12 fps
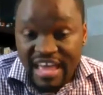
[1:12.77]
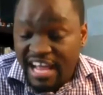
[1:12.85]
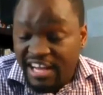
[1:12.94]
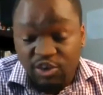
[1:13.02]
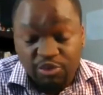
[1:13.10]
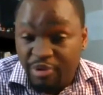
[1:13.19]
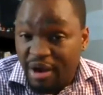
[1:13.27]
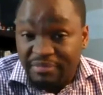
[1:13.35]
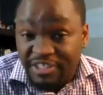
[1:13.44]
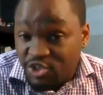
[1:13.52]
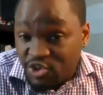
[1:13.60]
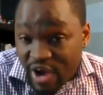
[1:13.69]
And you
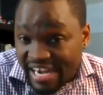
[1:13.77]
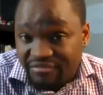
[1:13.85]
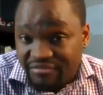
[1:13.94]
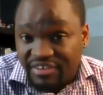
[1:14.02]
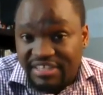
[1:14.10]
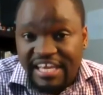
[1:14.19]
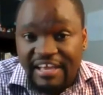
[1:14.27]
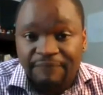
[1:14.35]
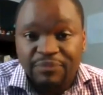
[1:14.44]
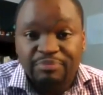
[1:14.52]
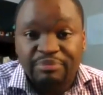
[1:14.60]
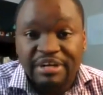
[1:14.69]
probably tried everything,
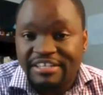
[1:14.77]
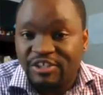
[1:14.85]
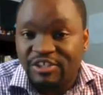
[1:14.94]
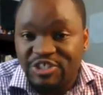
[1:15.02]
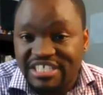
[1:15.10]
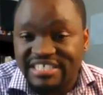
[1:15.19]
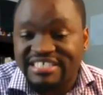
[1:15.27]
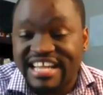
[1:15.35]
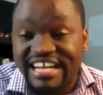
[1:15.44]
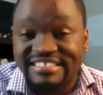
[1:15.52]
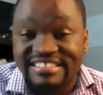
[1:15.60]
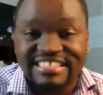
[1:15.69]
but you just
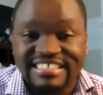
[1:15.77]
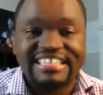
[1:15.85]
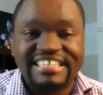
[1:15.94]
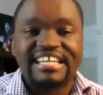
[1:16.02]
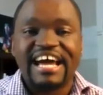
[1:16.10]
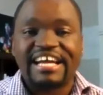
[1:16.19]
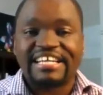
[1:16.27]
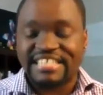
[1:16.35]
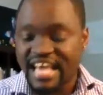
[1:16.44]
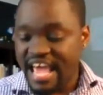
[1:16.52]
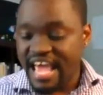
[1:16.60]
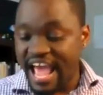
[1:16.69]
can't see the light.
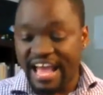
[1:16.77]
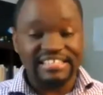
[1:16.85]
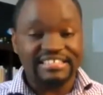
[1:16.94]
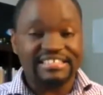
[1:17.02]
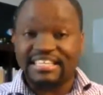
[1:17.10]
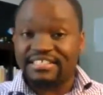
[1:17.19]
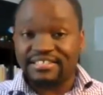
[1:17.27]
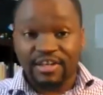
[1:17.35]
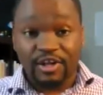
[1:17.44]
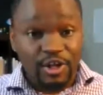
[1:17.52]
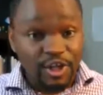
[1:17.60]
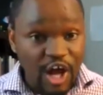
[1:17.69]
And there's a
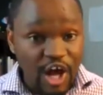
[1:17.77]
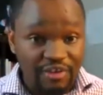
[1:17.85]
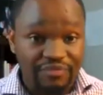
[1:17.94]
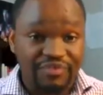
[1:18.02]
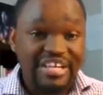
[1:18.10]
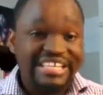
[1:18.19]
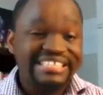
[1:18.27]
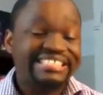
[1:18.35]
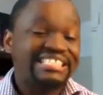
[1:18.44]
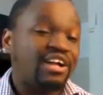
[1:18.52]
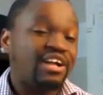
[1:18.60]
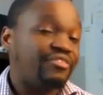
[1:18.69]
lot of
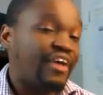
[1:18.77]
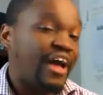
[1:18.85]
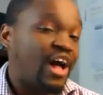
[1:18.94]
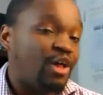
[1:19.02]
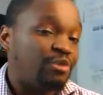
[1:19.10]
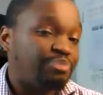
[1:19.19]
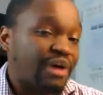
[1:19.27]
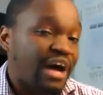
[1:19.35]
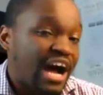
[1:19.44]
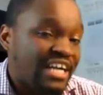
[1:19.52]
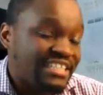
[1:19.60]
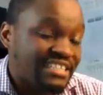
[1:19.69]
self-help
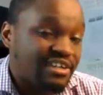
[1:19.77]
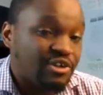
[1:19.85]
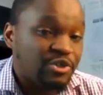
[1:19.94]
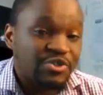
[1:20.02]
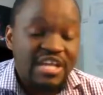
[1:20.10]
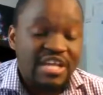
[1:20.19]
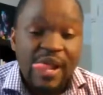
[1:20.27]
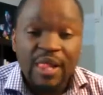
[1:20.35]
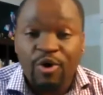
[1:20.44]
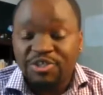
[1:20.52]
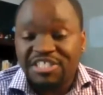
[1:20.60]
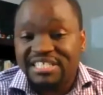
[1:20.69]
articles
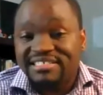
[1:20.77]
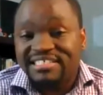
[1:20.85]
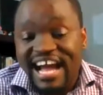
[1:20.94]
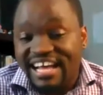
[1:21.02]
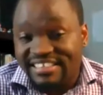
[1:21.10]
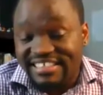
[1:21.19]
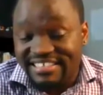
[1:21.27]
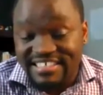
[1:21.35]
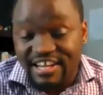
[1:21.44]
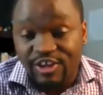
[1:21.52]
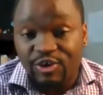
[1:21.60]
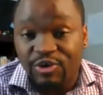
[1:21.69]
coaches and other things
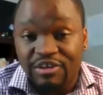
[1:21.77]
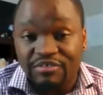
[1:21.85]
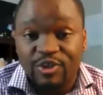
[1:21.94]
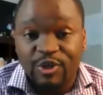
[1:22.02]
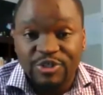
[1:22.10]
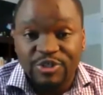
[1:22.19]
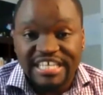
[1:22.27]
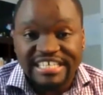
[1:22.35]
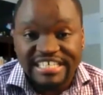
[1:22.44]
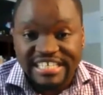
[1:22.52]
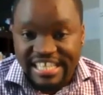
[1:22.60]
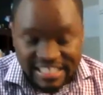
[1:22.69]
that you could have looked at
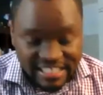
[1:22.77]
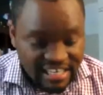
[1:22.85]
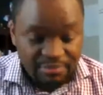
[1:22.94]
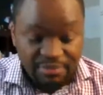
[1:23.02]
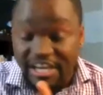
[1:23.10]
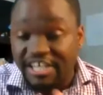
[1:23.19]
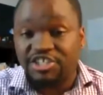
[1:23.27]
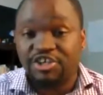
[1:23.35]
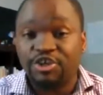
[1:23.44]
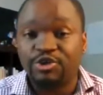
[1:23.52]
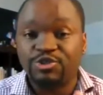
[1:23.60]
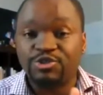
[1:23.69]
and they keep
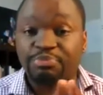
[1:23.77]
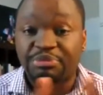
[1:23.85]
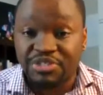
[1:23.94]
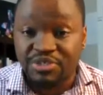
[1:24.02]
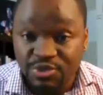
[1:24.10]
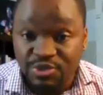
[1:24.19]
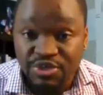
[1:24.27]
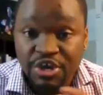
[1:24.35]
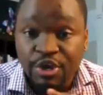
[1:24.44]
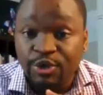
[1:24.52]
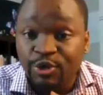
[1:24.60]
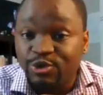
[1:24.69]
urging you to pursue
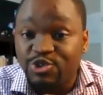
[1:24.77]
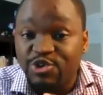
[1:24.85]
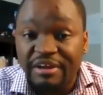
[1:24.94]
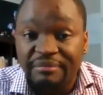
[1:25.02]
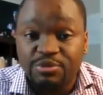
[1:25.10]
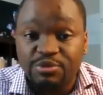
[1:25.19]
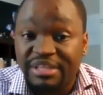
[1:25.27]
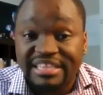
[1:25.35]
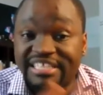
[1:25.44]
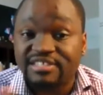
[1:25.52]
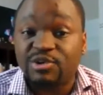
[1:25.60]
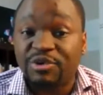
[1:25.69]
your dreams, but
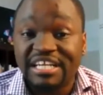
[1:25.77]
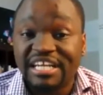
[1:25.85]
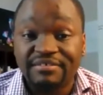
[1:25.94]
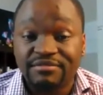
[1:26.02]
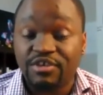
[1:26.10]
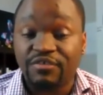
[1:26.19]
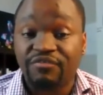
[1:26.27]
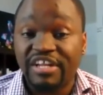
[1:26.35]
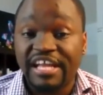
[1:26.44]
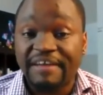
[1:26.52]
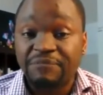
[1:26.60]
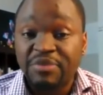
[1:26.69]
this only leaves you
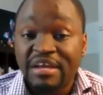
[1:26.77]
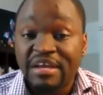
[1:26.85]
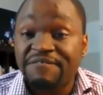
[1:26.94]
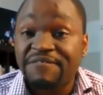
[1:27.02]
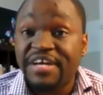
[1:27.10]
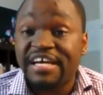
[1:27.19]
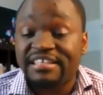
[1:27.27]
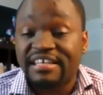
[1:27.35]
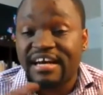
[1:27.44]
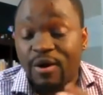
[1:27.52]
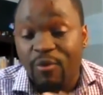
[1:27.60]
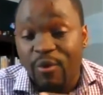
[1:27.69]
feeling
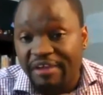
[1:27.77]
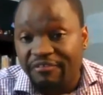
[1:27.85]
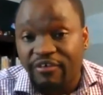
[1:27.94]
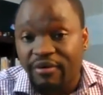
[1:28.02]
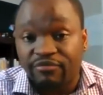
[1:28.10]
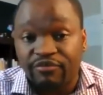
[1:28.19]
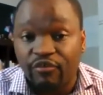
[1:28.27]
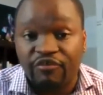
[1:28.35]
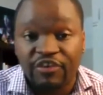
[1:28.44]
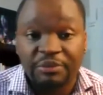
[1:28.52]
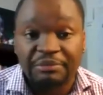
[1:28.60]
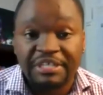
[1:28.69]
further away from
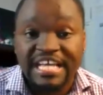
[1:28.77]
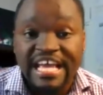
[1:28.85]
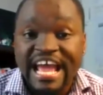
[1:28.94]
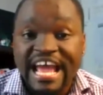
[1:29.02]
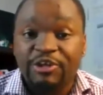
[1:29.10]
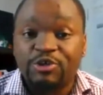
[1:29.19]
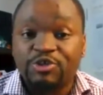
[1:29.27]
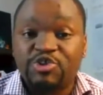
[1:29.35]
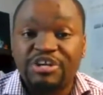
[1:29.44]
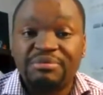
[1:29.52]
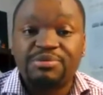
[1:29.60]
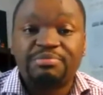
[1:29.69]
fulfillment, and your
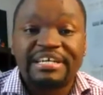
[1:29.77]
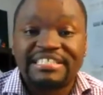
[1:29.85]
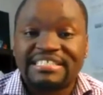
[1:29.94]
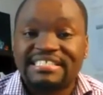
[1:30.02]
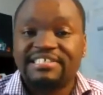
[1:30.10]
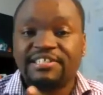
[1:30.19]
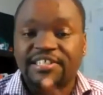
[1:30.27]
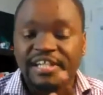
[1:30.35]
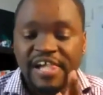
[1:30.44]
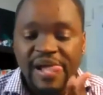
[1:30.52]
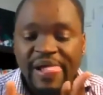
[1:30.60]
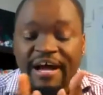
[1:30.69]
dreams might hmm. still
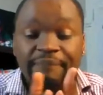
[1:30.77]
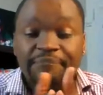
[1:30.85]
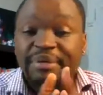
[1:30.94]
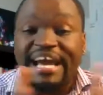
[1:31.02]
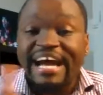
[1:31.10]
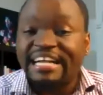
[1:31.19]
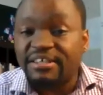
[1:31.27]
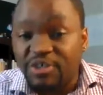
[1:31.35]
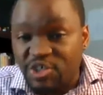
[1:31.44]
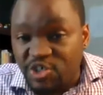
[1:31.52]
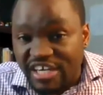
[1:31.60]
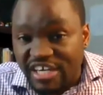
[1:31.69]
uh, be under
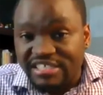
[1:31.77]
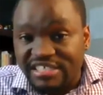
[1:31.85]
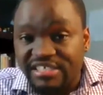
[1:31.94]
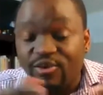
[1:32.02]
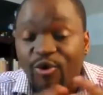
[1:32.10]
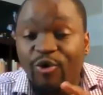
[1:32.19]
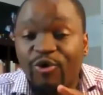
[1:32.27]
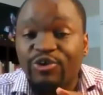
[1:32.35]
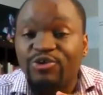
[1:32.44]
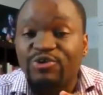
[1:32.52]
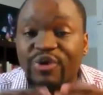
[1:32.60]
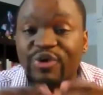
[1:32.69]
construction, or
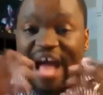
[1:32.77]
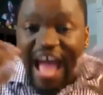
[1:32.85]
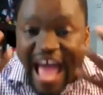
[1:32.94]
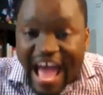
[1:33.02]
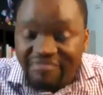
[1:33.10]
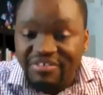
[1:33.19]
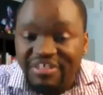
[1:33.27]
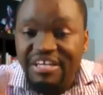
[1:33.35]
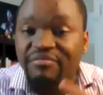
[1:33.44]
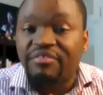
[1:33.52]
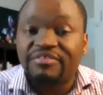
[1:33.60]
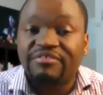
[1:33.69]
you haven't even
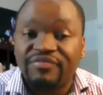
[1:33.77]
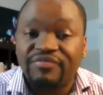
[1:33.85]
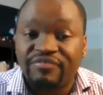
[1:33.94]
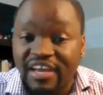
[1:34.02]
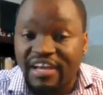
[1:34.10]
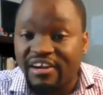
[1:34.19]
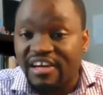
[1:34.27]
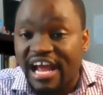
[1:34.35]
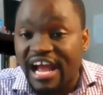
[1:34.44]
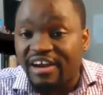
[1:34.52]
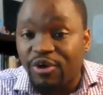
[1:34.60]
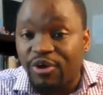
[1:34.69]
figured out what
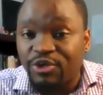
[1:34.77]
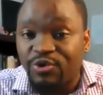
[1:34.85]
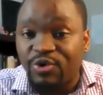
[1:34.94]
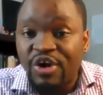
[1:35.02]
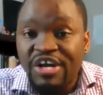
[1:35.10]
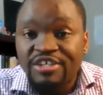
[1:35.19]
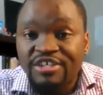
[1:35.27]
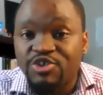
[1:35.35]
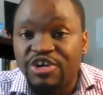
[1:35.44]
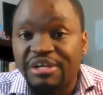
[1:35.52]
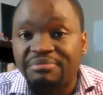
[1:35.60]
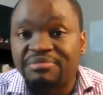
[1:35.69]
your
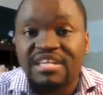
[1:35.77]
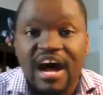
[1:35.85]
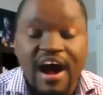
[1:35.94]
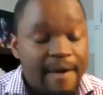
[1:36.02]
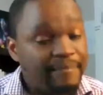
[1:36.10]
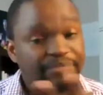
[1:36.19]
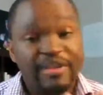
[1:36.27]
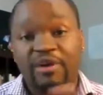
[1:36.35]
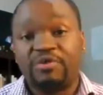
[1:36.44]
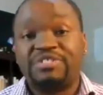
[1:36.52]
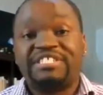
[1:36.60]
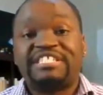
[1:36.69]
dreams are. Now,
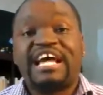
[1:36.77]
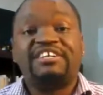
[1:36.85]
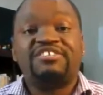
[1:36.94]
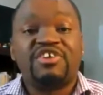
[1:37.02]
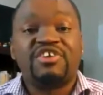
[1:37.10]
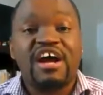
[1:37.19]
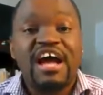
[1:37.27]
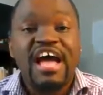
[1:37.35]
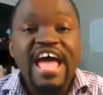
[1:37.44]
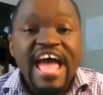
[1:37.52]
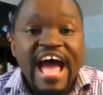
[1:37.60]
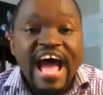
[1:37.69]
Sandra
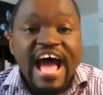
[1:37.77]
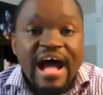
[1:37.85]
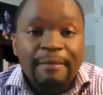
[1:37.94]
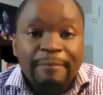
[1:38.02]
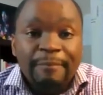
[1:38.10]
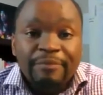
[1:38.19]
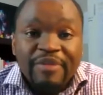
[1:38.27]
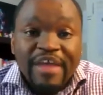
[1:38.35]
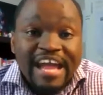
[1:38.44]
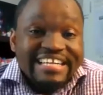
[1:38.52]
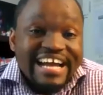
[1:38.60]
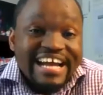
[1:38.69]
um, and her
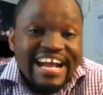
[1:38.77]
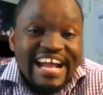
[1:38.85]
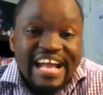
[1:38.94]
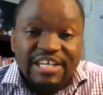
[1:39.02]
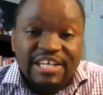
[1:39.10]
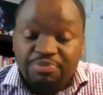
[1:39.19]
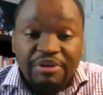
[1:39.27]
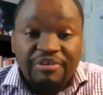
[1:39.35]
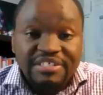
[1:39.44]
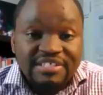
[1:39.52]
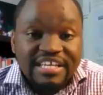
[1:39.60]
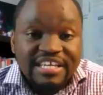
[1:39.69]
experience can actually
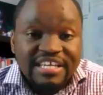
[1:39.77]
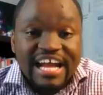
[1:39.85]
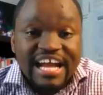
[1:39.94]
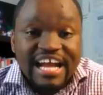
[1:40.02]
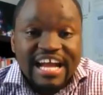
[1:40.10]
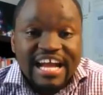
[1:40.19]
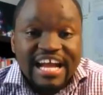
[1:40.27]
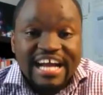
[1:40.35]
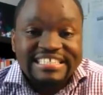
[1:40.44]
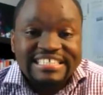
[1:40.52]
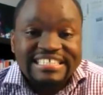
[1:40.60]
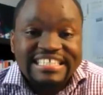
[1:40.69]
help you
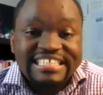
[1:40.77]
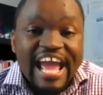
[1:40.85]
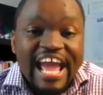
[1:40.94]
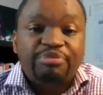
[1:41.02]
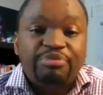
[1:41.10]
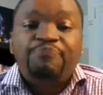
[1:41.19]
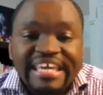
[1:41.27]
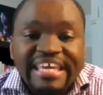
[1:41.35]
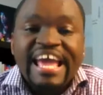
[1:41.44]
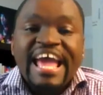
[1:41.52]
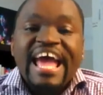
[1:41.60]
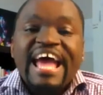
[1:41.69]
to be
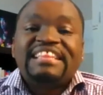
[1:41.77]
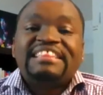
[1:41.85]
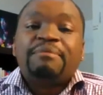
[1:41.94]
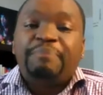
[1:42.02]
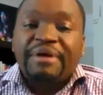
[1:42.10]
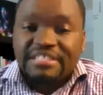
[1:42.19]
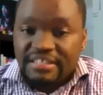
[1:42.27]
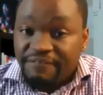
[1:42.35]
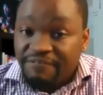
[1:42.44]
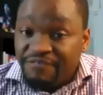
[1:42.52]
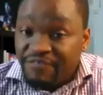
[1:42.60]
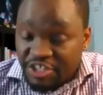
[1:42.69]
the best
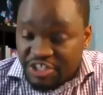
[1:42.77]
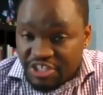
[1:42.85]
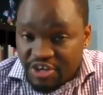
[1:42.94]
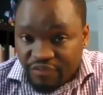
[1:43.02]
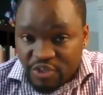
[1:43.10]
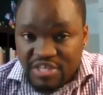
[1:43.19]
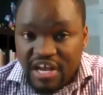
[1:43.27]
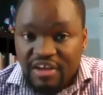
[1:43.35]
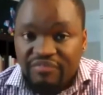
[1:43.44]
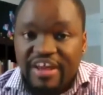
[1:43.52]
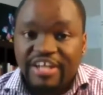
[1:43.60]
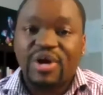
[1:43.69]
version of yourself
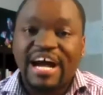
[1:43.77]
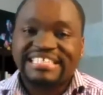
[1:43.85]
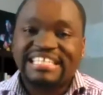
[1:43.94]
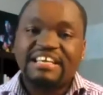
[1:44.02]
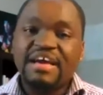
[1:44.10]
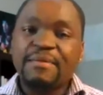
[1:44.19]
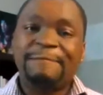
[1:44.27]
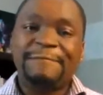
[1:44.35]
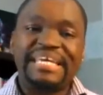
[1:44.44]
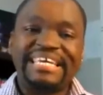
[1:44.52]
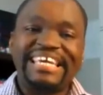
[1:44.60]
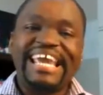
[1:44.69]
and to actually
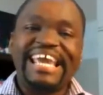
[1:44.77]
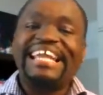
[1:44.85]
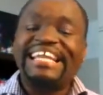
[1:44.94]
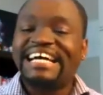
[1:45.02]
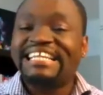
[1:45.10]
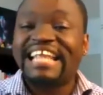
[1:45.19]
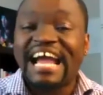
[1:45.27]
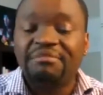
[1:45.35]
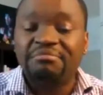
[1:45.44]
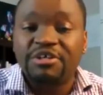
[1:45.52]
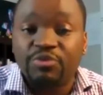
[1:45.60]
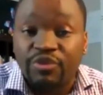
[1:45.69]
be in
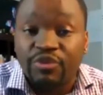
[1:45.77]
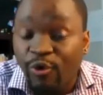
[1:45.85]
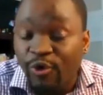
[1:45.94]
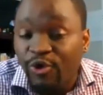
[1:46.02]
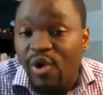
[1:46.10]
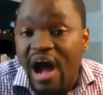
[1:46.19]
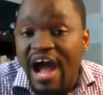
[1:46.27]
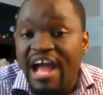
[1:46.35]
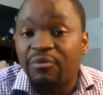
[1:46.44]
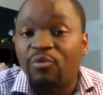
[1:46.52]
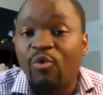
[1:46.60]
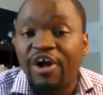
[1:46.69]
alignment with who you are
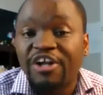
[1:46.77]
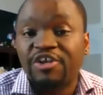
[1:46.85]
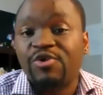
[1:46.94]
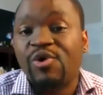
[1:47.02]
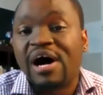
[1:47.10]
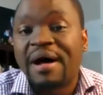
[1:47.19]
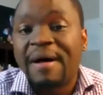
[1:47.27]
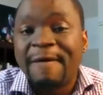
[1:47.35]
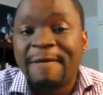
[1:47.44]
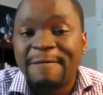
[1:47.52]
and what you are hmm.